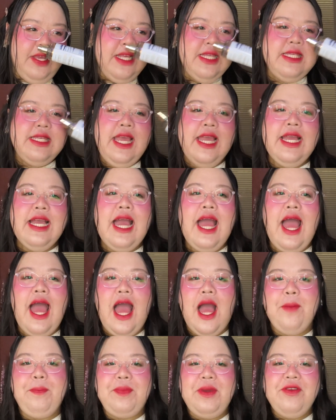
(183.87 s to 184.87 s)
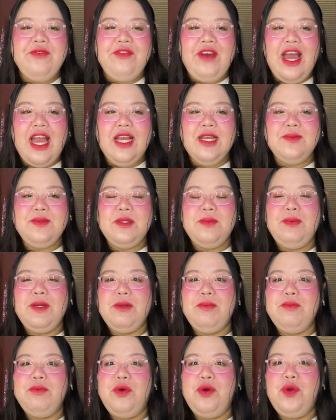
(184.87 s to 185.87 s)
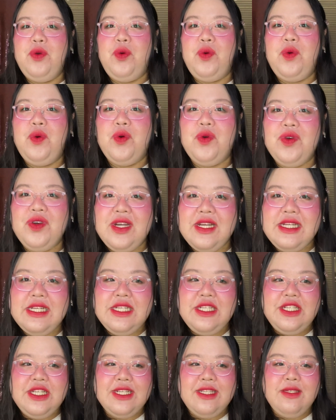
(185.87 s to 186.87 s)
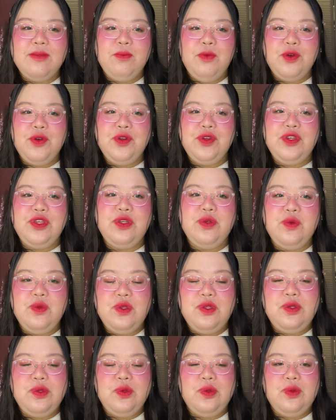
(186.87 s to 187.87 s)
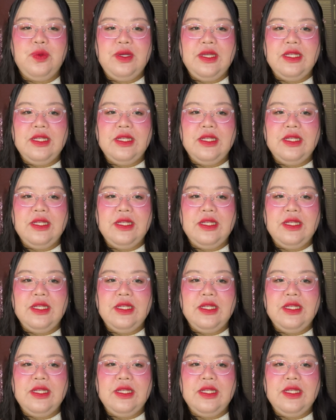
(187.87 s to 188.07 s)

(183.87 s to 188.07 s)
like happy vibes, but more orange. It's more yuzu.